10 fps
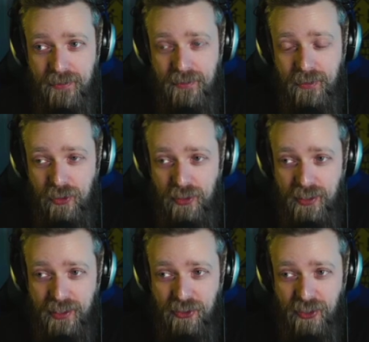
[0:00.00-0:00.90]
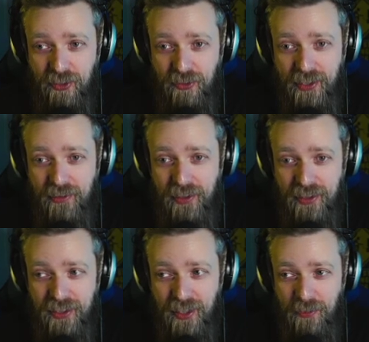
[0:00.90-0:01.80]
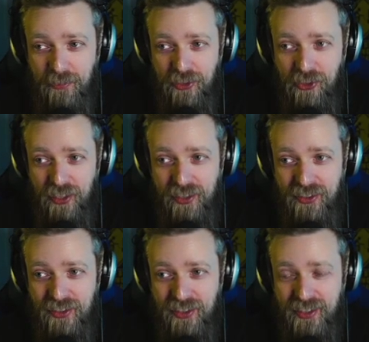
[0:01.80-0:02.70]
Looks like a shell thing. We got the numbered shells.